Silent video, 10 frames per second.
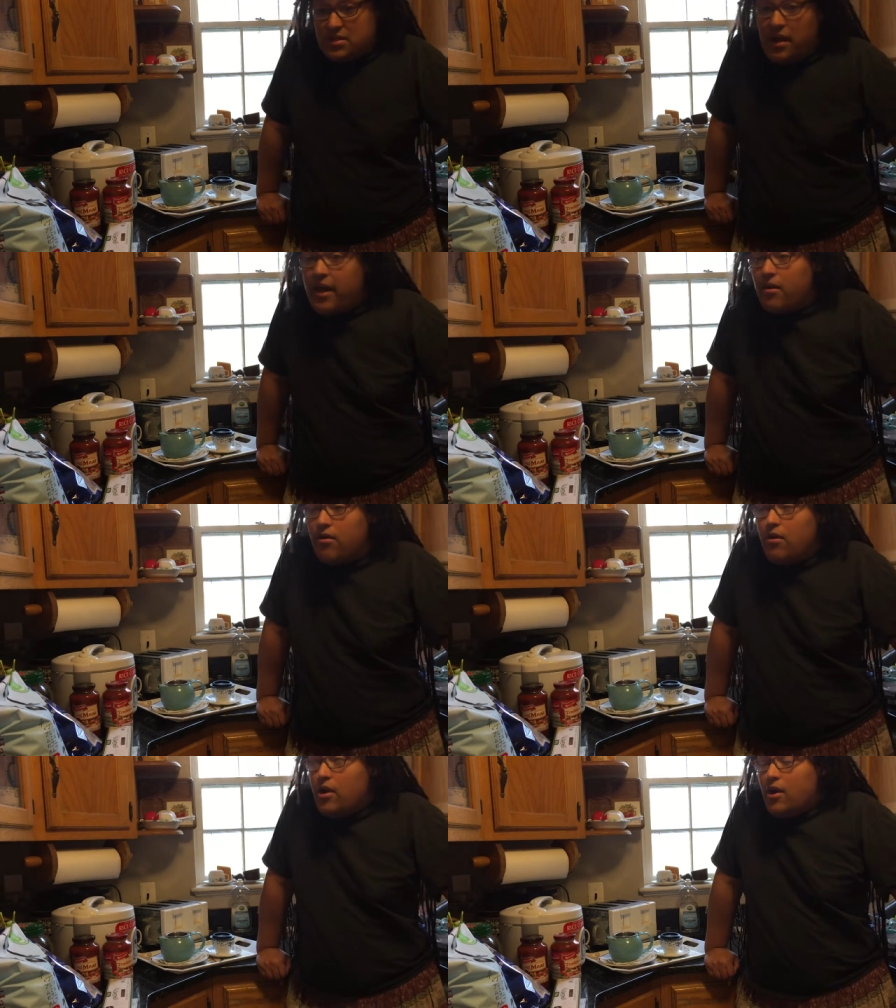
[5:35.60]

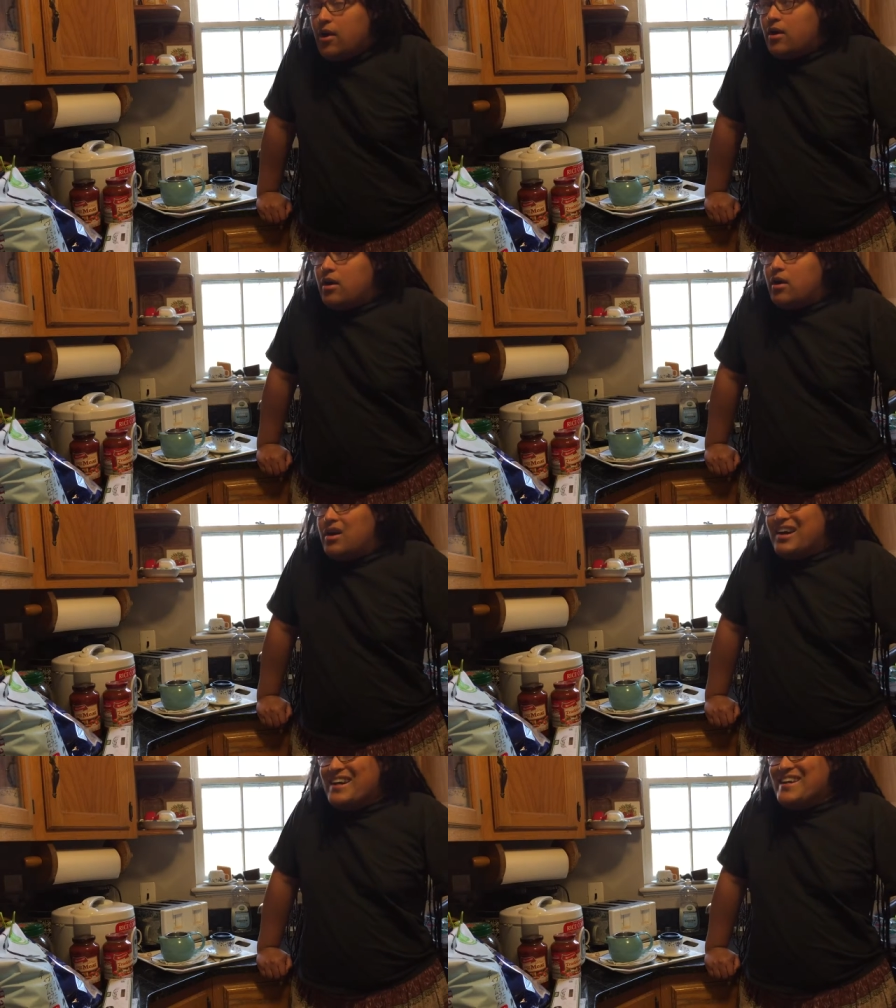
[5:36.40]
scale,
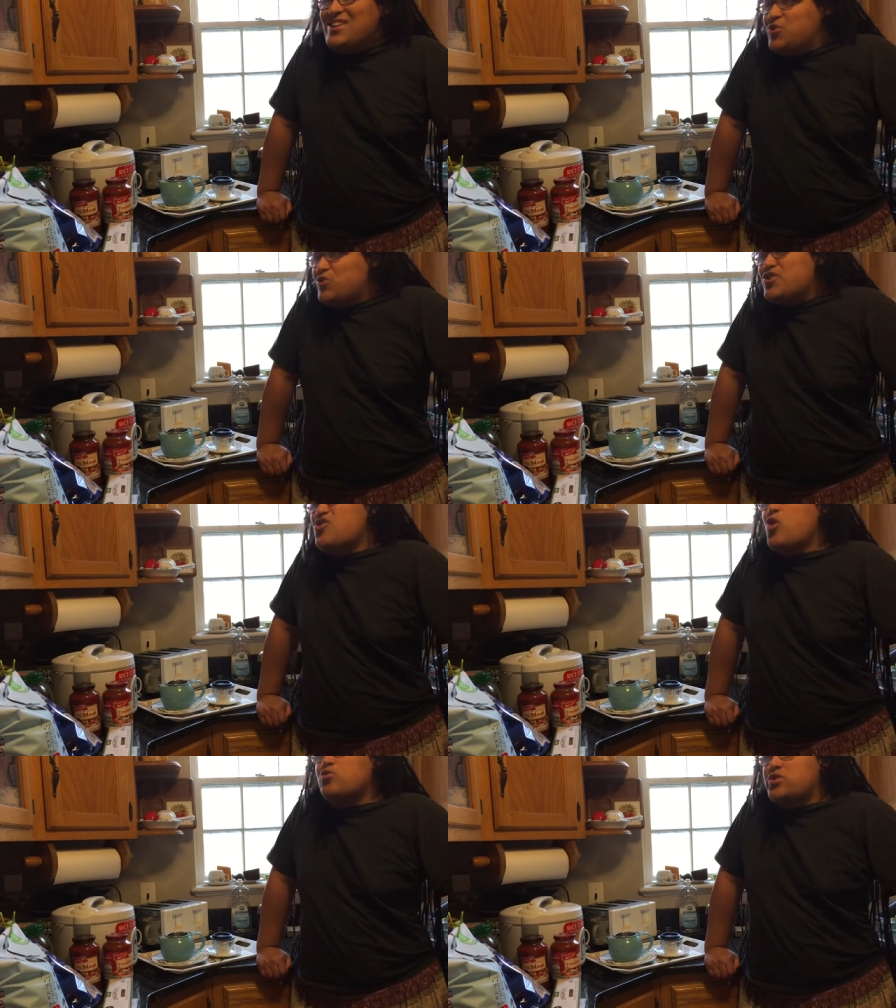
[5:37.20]
you
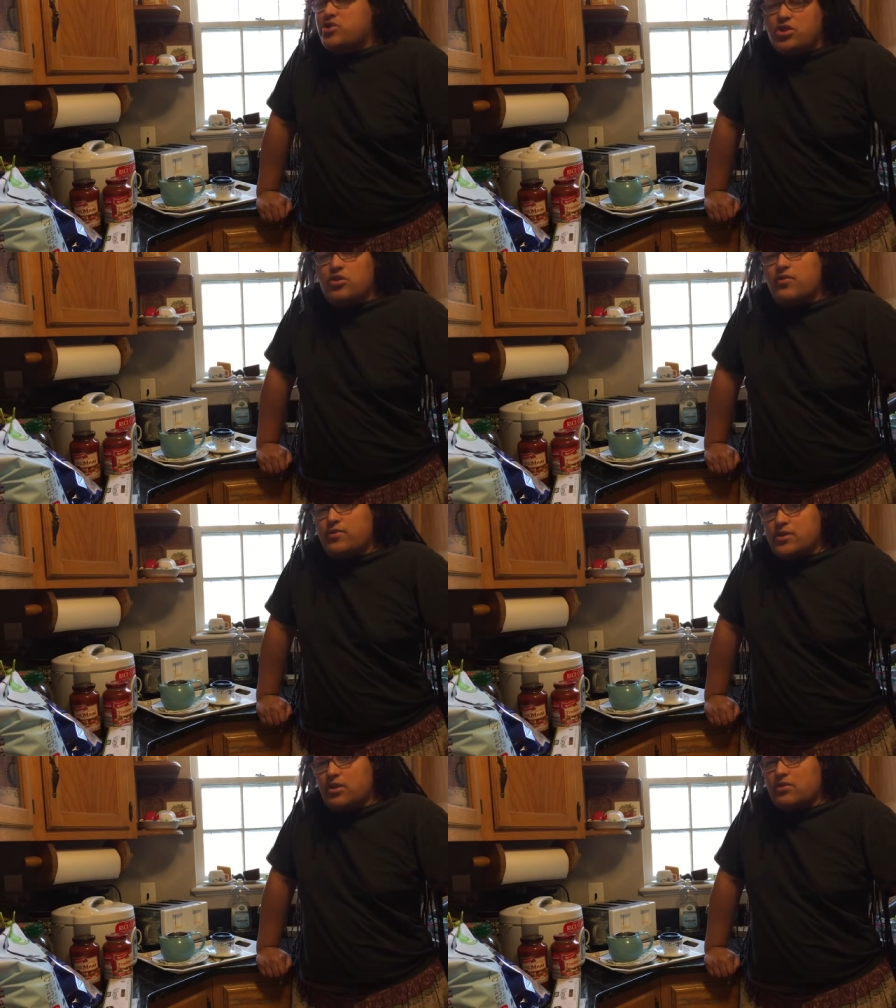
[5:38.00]
still don't deserve
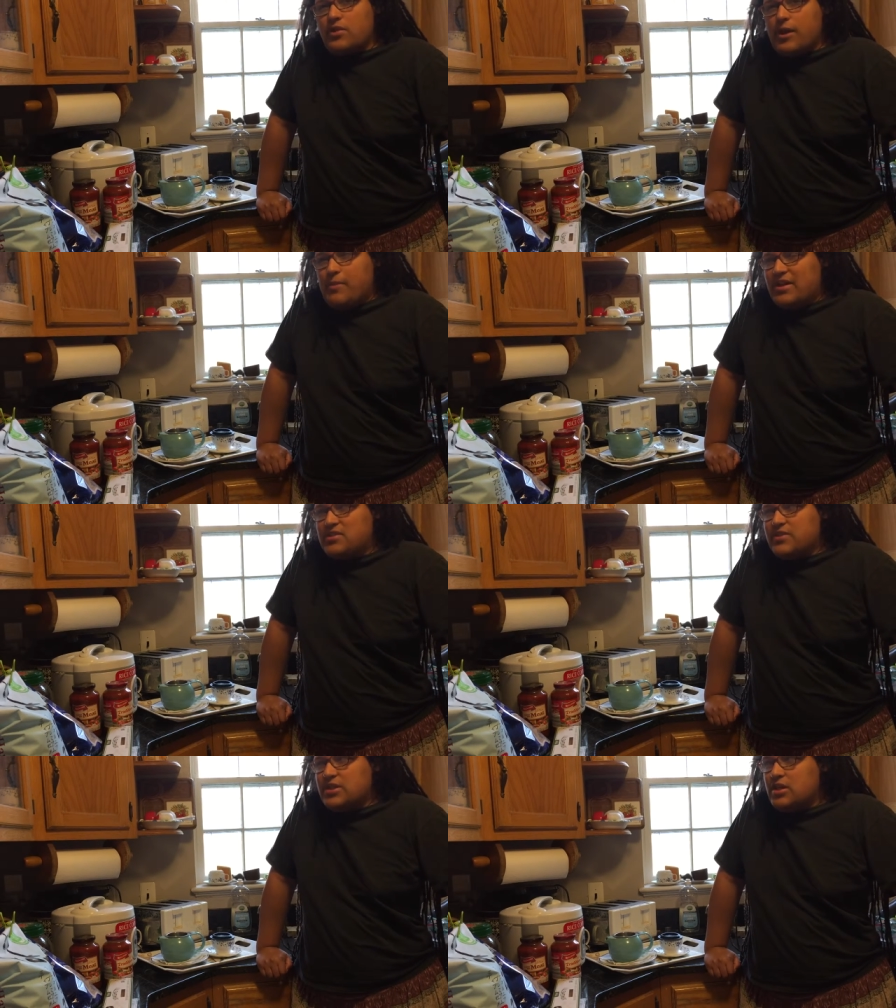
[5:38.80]
the result of that
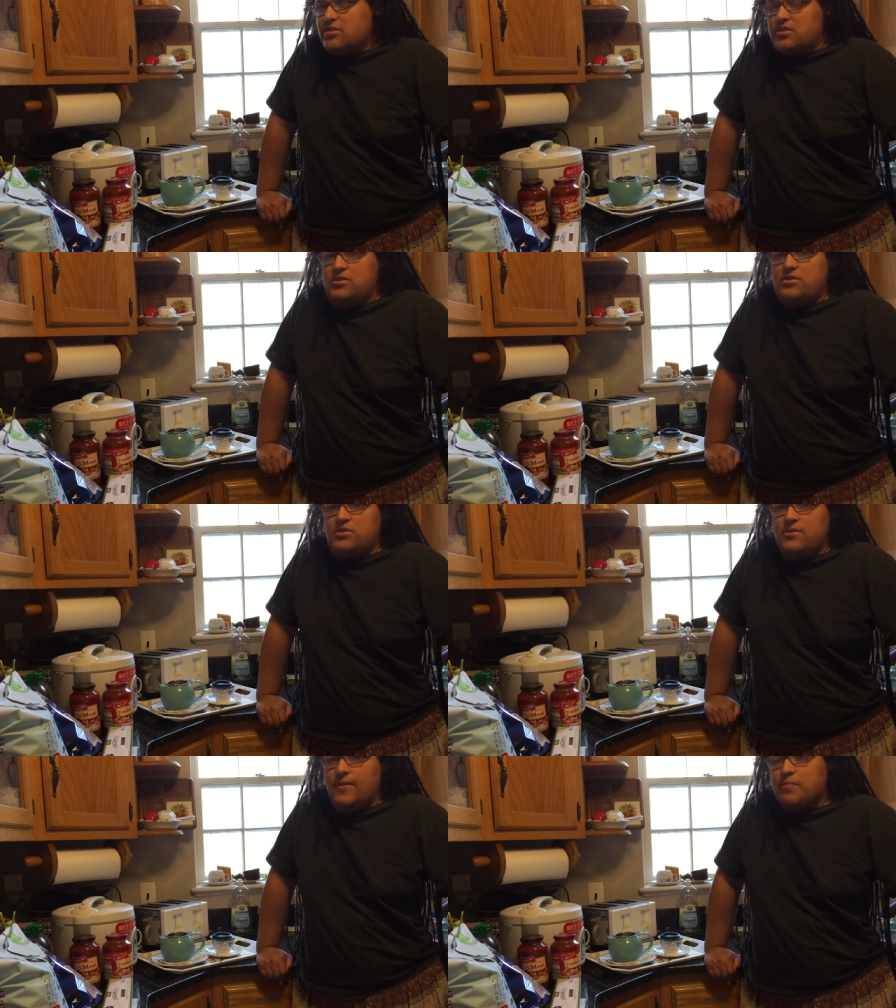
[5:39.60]
massive
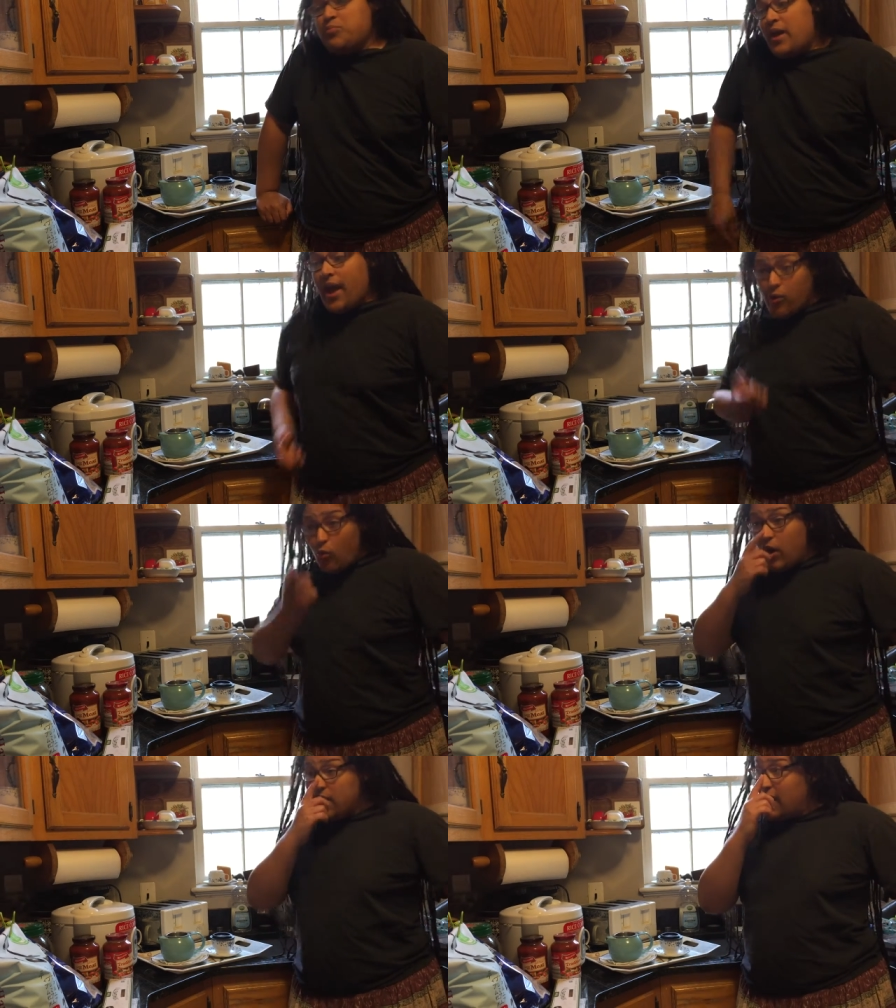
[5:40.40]
injustice.
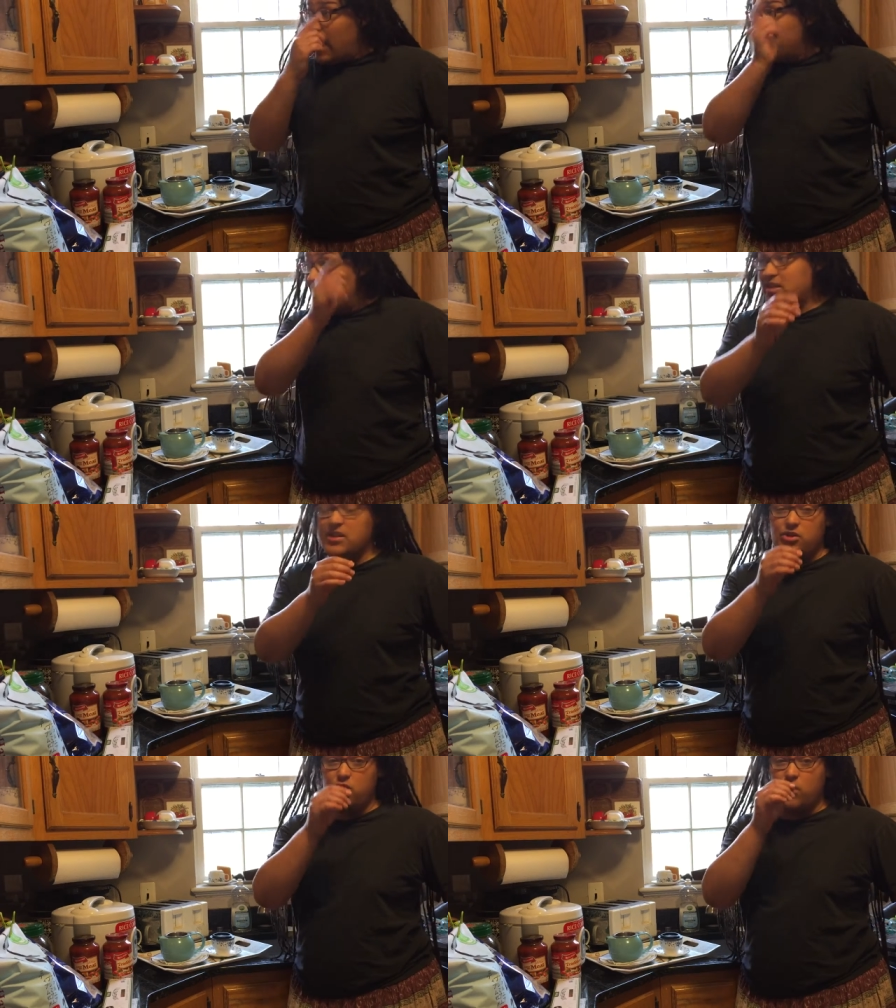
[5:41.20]
And one that I've had
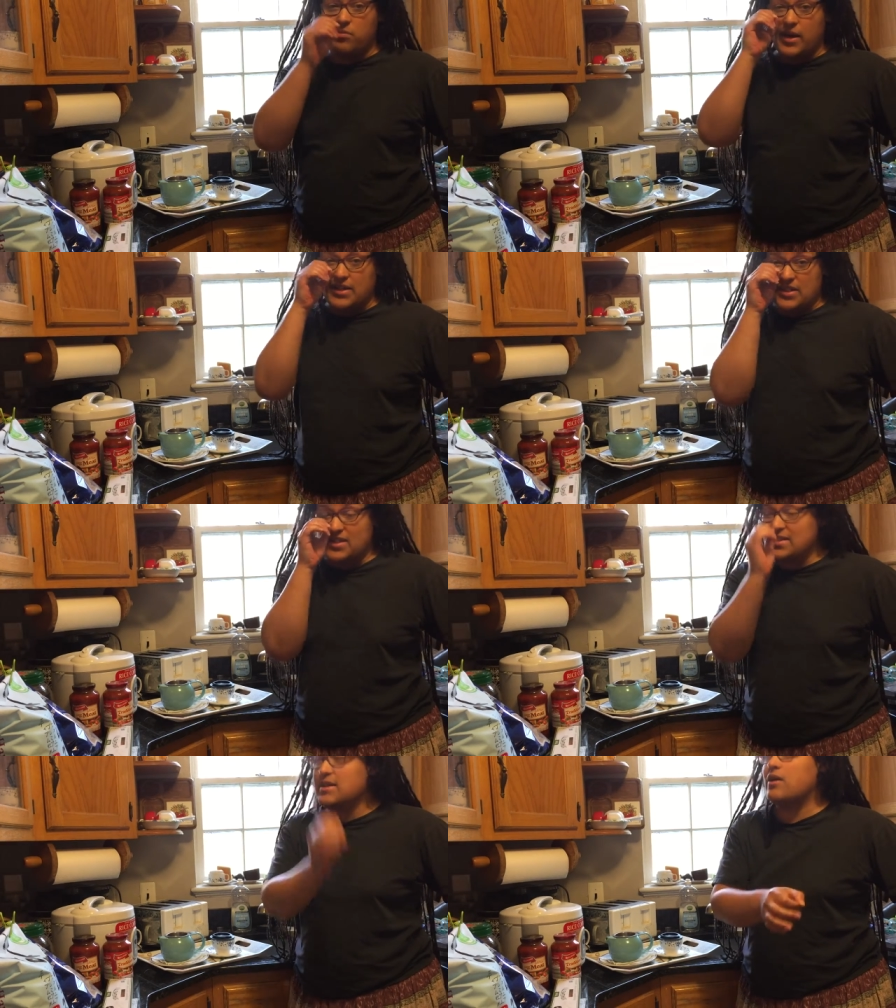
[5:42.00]
to do on
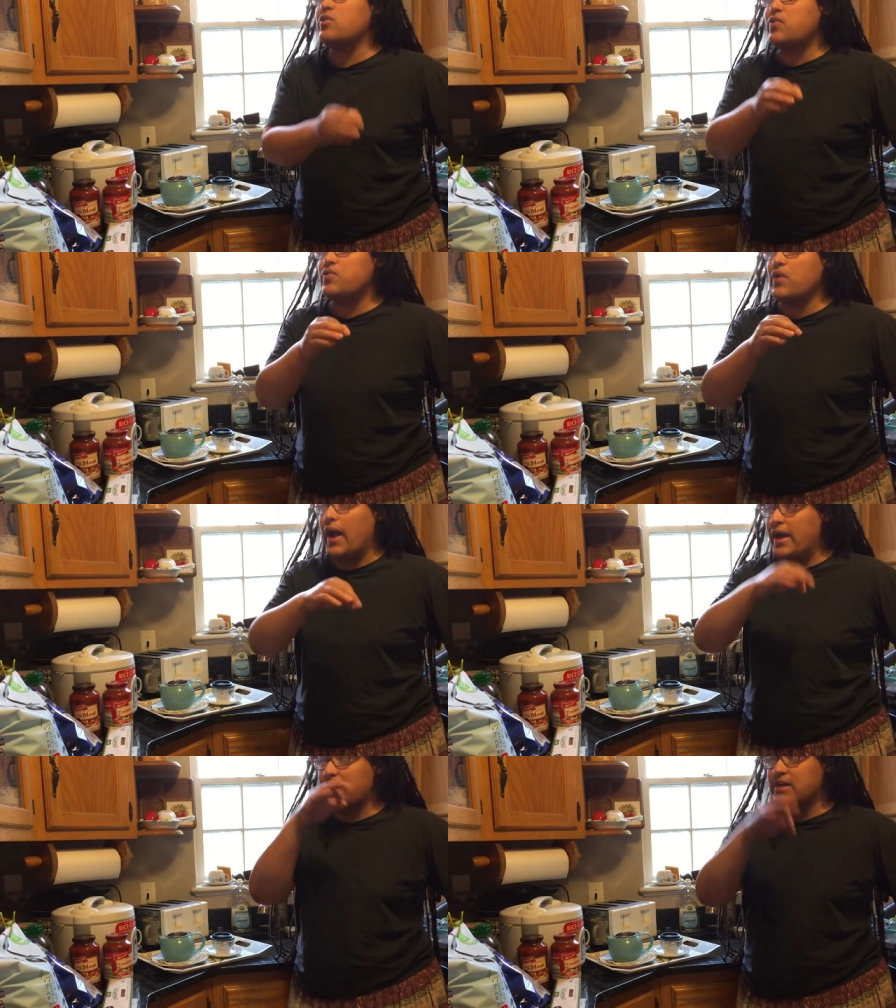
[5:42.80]
myself,
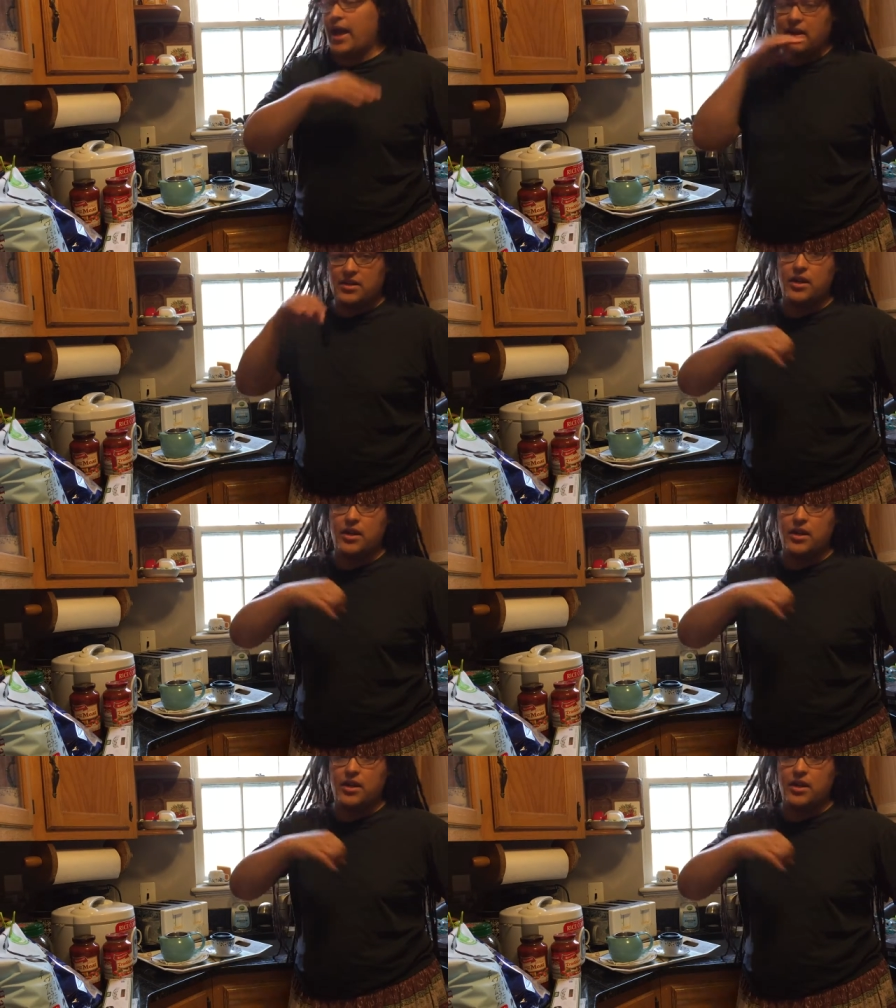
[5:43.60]
and